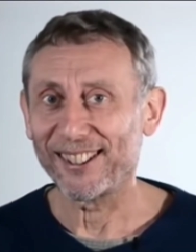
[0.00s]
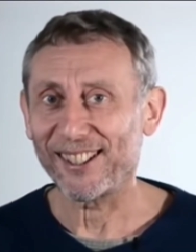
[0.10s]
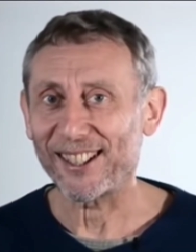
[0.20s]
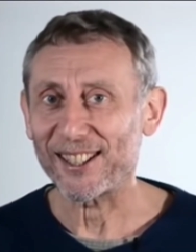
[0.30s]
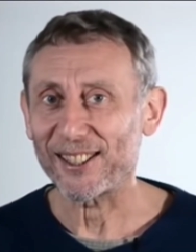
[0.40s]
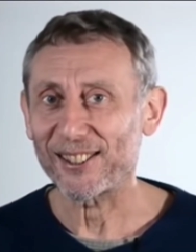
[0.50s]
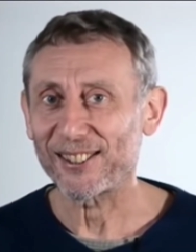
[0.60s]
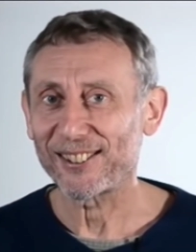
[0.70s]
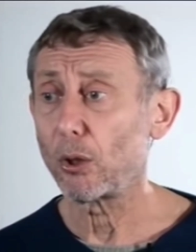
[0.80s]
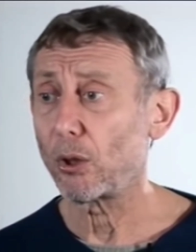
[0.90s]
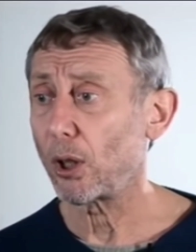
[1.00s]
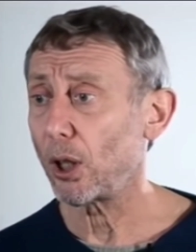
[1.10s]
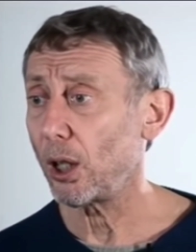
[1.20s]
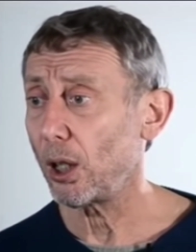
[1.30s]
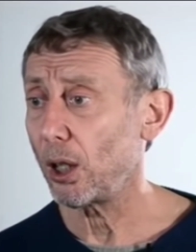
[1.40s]
nice. All
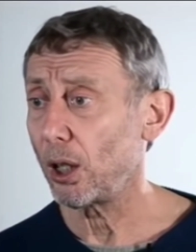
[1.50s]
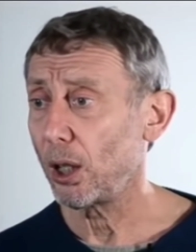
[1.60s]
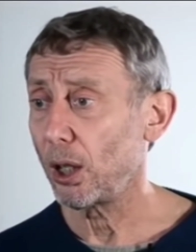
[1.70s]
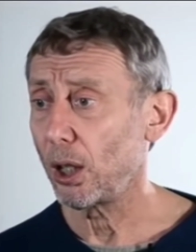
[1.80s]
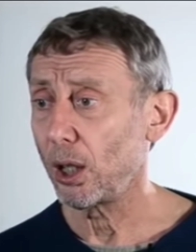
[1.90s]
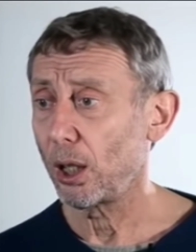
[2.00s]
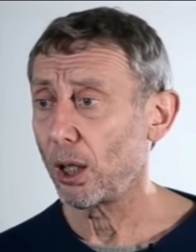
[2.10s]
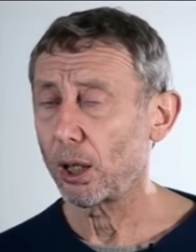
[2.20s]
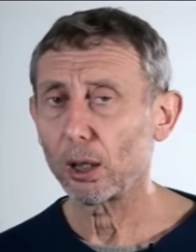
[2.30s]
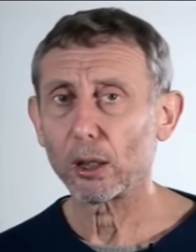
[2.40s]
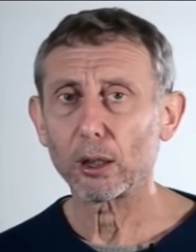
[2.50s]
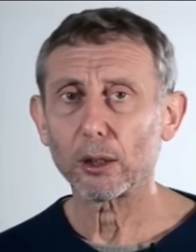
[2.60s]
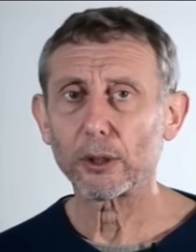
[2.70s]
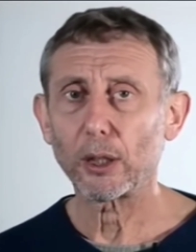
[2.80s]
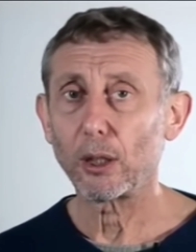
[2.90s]
right.
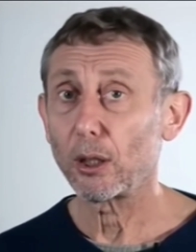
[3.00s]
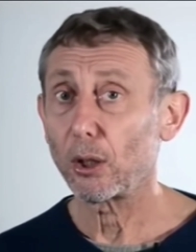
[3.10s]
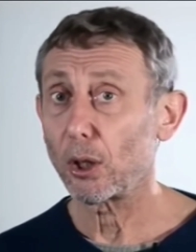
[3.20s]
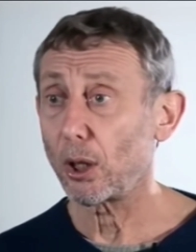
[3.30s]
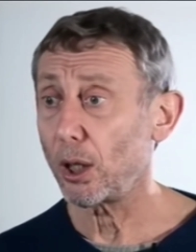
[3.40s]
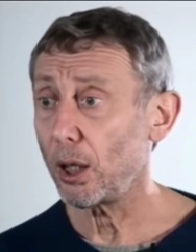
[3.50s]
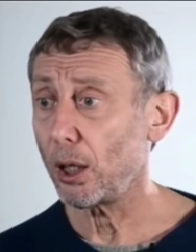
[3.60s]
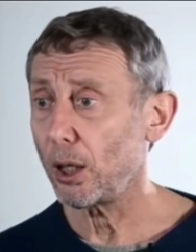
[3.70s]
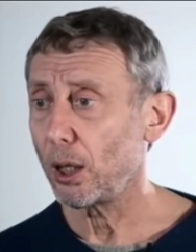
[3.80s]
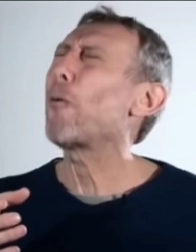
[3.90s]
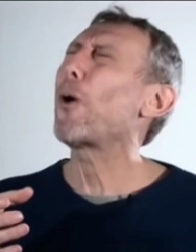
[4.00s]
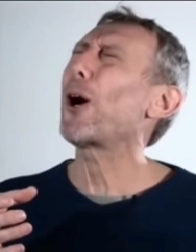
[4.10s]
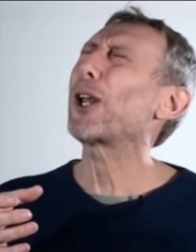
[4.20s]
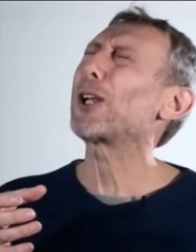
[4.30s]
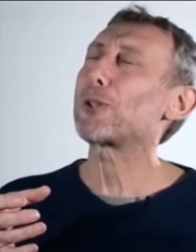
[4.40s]
I said, all right.
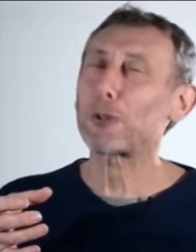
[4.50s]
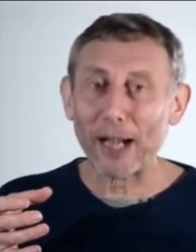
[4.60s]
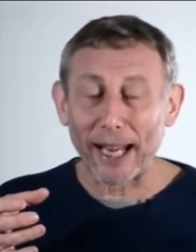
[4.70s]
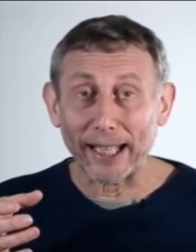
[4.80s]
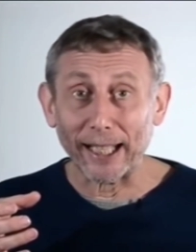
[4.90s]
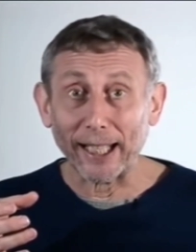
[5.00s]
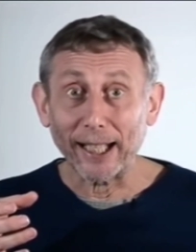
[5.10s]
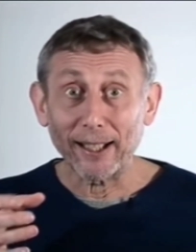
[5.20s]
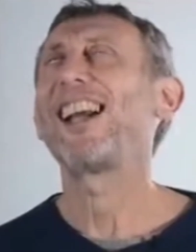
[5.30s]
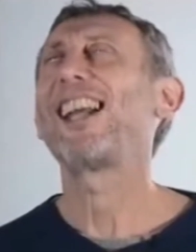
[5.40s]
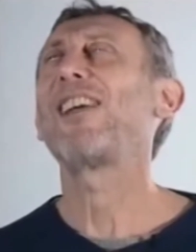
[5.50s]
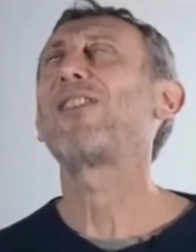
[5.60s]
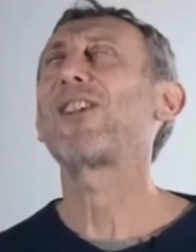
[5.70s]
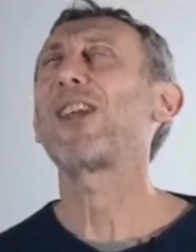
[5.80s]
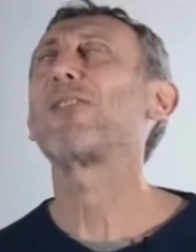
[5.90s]
What a drink!
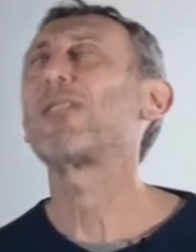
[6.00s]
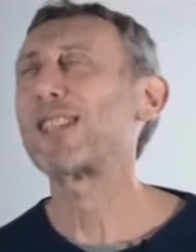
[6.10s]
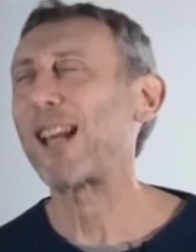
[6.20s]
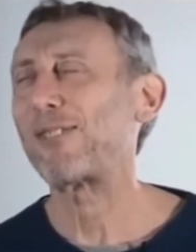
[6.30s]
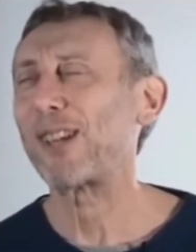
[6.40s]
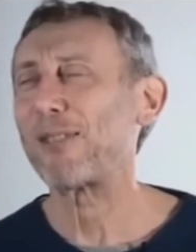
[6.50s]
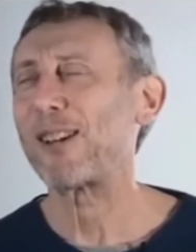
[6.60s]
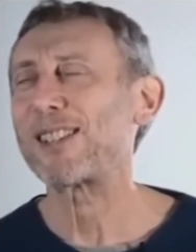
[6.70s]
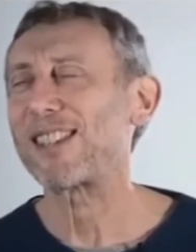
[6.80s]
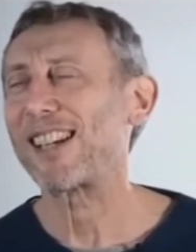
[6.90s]
And everything was lovely